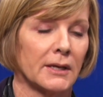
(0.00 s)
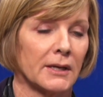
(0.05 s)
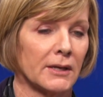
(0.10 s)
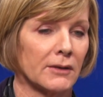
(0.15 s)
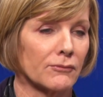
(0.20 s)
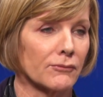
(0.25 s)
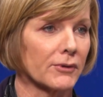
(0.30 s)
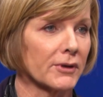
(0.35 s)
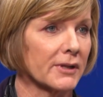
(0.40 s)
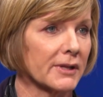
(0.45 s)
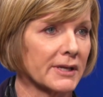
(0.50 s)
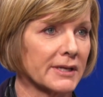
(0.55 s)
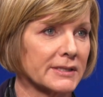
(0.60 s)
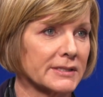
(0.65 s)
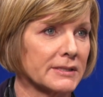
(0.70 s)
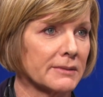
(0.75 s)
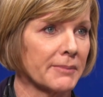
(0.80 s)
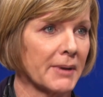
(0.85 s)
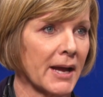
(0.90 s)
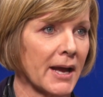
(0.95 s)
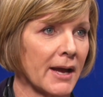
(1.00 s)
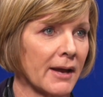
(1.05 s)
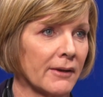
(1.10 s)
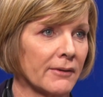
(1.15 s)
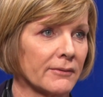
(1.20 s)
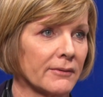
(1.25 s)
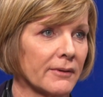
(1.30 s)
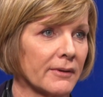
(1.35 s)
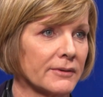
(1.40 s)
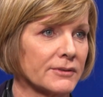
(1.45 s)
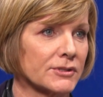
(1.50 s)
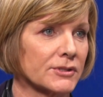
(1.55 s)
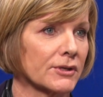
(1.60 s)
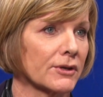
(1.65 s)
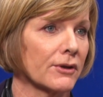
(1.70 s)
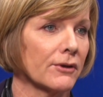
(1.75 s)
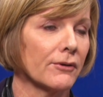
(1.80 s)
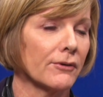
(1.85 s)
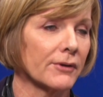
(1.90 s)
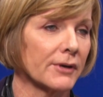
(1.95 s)
And really, it's about
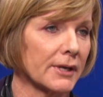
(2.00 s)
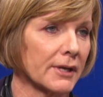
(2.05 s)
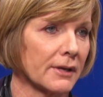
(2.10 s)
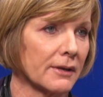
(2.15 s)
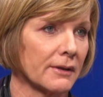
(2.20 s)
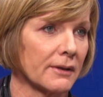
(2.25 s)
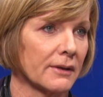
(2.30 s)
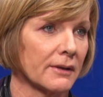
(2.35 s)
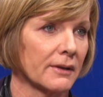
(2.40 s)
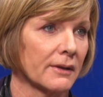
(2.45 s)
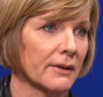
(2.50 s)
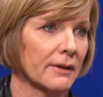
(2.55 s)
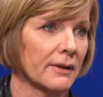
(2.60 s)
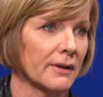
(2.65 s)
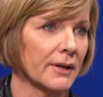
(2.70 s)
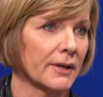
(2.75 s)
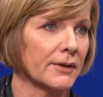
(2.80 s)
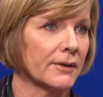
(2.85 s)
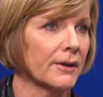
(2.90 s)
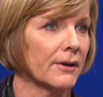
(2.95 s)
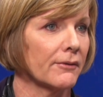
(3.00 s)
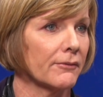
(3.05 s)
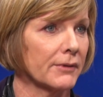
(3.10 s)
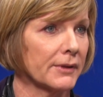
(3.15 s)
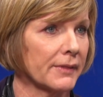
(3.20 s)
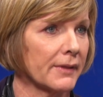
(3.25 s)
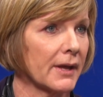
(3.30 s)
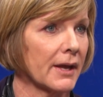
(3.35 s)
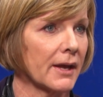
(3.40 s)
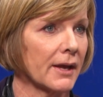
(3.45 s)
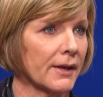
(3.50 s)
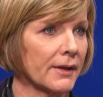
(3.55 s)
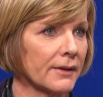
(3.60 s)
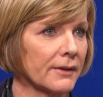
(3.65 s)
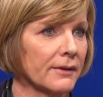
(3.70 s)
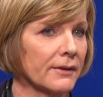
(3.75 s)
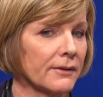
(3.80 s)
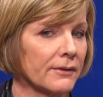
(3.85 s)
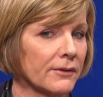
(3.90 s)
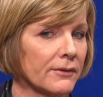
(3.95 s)
security and knowing that
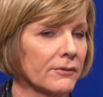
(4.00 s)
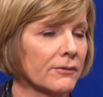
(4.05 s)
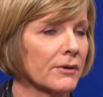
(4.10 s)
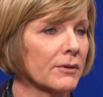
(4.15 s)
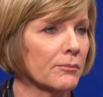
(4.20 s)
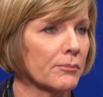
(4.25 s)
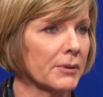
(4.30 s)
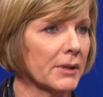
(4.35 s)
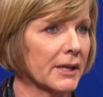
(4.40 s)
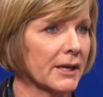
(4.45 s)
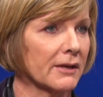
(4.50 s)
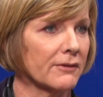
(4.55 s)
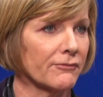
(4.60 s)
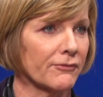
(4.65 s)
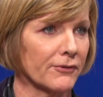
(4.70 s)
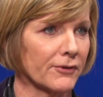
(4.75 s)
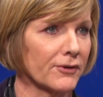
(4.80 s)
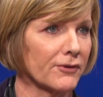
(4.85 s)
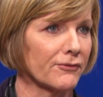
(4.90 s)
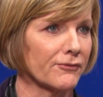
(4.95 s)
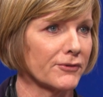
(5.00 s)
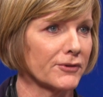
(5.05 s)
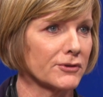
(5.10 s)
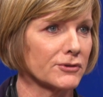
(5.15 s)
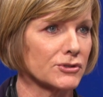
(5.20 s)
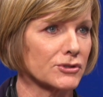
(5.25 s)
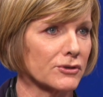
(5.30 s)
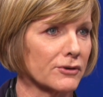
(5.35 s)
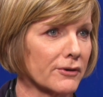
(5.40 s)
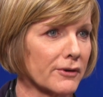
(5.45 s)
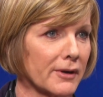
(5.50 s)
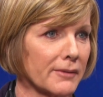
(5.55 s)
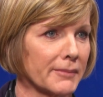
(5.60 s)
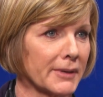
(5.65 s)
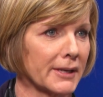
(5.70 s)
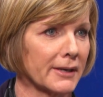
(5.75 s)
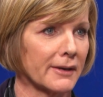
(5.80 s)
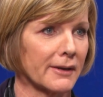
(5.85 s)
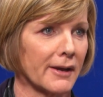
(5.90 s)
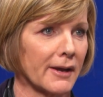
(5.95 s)
you can plan for your future. I
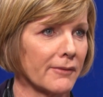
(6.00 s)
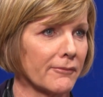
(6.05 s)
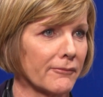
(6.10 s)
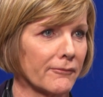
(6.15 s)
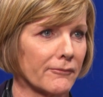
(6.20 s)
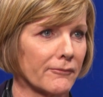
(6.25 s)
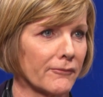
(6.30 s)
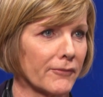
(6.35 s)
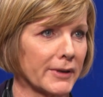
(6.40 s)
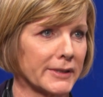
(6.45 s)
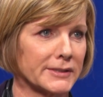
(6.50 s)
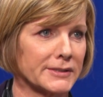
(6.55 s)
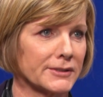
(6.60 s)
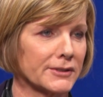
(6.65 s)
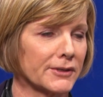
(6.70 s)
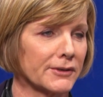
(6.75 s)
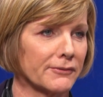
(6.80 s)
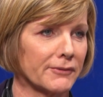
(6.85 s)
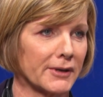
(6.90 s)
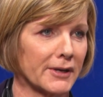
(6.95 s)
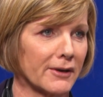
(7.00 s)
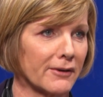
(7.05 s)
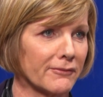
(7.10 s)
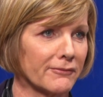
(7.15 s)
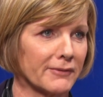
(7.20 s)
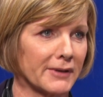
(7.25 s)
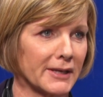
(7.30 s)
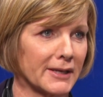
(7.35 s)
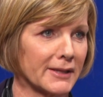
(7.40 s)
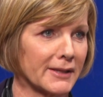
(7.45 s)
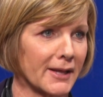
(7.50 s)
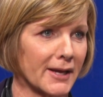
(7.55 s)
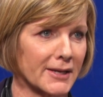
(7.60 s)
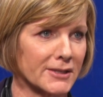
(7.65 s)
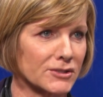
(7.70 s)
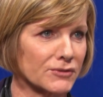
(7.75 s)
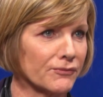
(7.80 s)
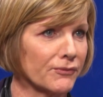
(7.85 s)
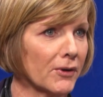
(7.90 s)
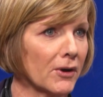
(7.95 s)
mean, I went to UNLV
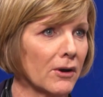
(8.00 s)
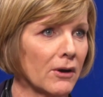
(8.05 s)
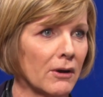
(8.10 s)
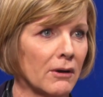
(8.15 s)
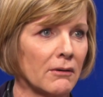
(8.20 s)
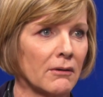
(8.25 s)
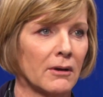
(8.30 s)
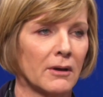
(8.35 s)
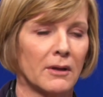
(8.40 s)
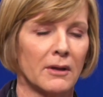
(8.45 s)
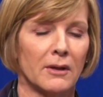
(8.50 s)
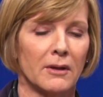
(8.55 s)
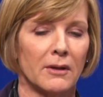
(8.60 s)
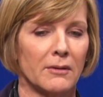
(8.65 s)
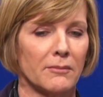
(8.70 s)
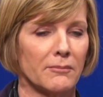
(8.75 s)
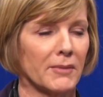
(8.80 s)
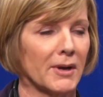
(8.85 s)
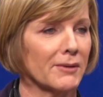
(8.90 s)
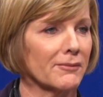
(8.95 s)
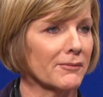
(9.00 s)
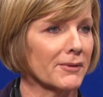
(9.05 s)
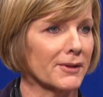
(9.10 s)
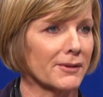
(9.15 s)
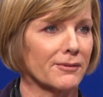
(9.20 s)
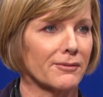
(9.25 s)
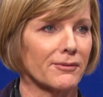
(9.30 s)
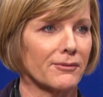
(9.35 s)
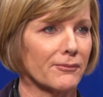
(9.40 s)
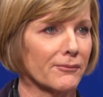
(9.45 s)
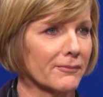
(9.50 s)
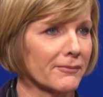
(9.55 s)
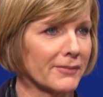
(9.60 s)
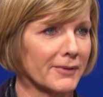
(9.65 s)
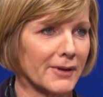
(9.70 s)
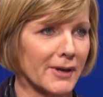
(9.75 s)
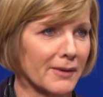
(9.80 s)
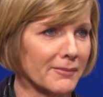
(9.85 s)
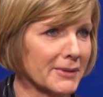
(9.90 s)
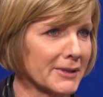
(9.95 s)
last fall, met with,
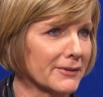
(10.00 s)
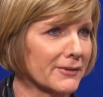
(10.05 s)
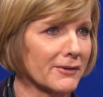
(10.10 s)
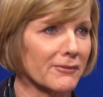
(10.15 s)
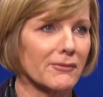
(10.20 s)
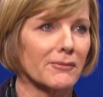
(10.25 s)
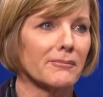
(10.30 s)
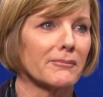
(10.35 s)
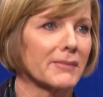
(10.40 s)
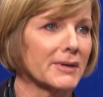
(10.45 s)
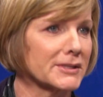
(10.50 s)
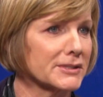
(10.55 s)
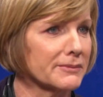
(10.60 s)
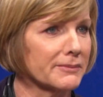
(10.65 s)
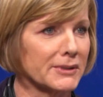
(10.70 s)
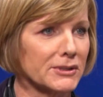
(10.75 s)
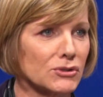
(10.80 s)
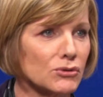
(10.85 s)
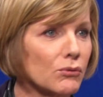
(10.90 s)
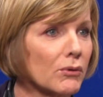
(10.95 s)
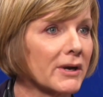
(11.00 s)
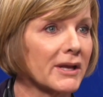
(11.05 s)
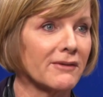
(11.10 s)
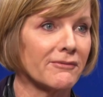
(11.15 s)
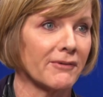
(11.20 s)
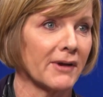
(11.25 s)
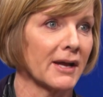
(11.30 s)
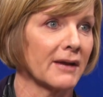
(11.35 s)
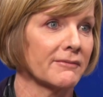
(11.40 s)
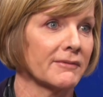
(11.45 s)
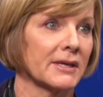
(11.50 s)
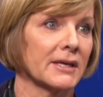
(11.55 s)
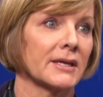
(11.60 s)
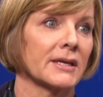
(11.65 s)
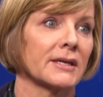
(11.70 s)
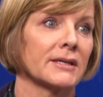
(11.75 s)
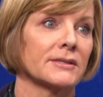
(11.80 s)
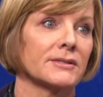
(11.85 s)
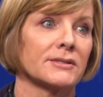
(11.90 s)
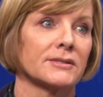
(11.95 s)
I mean, must have been 25
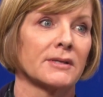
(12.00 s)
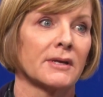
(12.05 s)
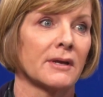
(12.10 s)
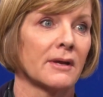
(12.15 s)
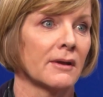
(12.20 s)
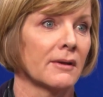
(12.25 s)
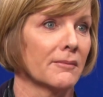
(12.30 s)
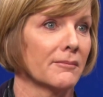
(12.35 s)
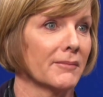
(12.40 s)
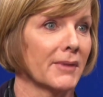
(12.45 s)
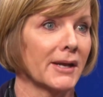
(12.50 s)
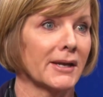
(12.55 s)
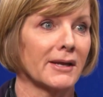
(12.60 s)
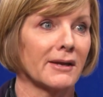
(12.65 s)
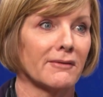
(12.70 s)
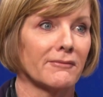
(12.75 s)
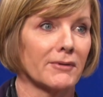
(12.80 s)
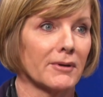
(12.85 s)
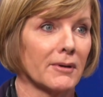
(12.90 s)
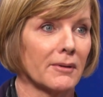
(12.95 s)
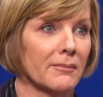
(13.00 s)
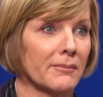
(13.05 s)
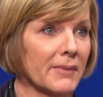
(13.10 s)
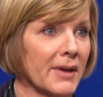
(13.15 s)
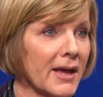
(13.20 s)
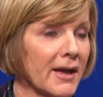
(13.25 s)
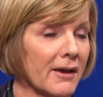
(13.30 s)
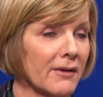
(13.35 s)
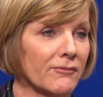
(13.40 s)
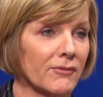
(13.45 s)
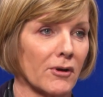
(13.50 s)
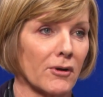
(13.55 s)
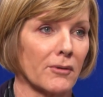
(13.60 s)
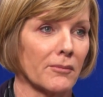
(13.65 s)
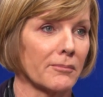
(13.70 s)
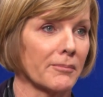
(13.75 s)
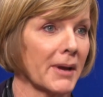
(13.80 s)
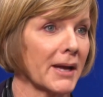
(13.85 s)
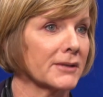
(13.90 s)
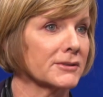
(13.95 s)
kids. Many of them are
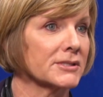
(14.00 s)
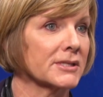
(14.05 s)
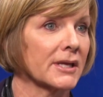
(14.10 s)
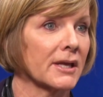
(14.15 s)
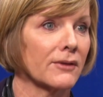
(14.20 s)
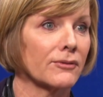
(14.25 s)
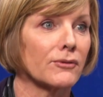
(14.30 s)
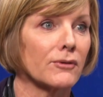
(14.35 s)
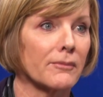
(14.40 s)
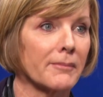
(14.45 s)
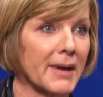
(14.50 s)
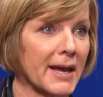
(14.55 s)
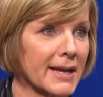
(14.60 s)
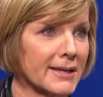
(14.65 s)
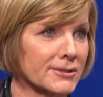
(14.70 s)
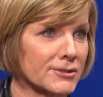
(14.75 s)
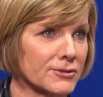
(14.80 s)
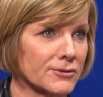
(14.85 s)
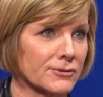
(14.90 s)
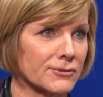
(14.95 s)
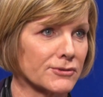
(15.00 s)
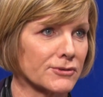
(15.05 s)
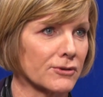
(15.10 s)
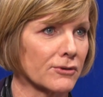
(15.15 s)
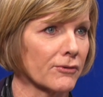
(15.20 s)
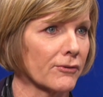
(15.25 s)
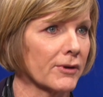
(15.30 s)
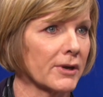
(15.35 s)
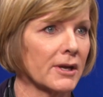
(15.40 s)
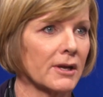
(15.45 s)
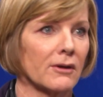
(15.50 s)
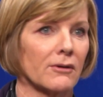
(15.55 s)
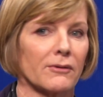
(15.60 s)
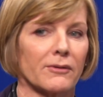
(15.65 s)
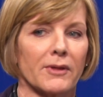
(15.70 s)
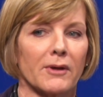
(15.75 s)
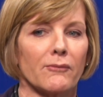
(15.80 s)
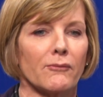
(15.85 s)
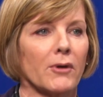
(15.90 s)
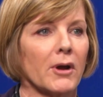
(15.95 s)
about to get their master's degree,
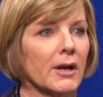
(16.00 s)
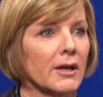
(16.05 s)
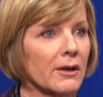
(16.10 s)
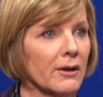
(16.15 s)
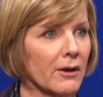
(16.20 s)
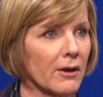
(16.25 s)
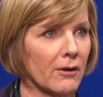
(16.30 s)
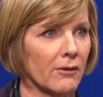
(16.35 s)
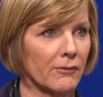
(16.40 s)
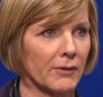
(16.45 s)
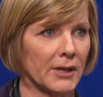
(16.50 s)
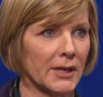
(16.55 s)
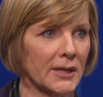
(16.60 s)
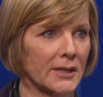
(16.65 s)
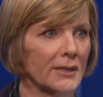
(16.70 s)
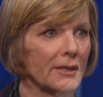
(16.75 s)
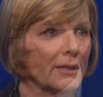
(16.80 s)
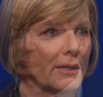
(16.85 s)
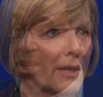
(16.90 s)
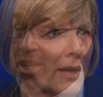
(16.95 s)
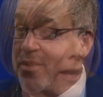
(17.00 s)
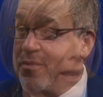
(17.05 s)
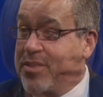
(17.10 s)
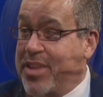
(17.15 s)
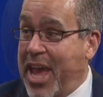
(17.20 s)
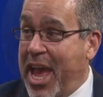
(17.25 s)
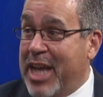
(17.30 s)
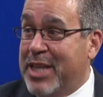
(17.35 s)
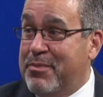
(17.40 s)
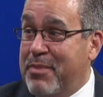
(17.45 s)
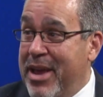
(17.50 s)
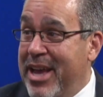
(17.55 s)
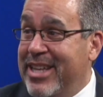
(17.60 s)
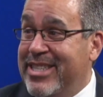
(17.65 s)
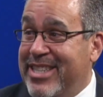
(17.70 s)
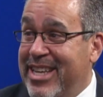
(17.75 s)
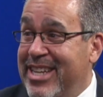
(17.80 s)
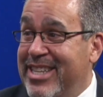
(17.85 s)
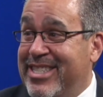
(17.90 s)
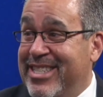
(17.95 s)
or they're going to become productive tax-paying
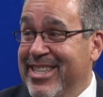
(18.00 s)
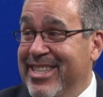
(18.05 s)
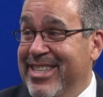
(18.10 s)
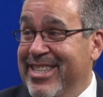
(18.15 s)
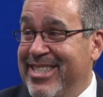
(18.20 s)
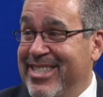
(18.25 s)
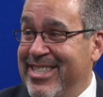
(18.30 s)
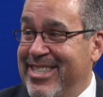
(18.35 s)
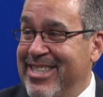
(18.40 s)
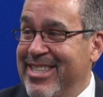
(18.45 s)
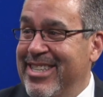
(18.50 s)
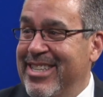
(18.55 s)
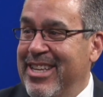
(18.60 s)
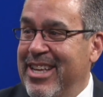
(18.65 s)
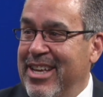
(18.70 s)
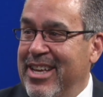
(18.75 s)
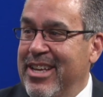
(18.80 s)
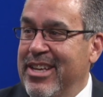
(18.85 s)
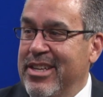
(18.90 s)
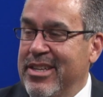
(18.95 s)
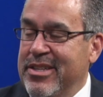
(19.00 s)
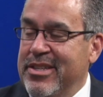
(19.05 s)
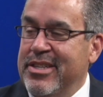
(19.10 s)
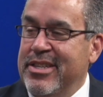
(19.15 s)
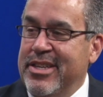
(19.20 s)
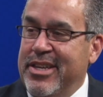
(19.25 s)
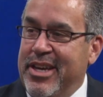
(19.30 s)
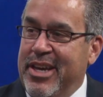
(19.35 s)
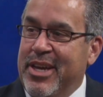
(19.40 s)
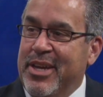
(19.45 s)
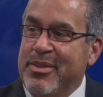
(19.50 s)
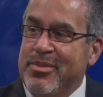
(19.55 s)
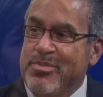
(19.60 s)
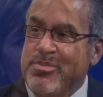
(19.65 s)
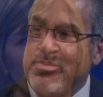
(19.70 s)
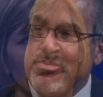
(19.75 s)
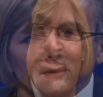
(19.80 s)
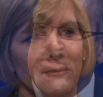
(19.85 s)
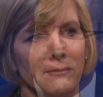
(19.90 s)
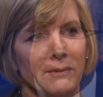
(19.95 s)
citizens. Yeah, so, you know, I
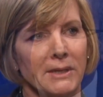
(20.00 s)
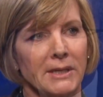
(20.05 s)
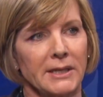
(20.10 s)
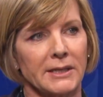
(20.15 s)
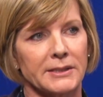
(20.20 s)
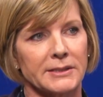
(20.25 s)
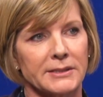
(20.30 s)
think we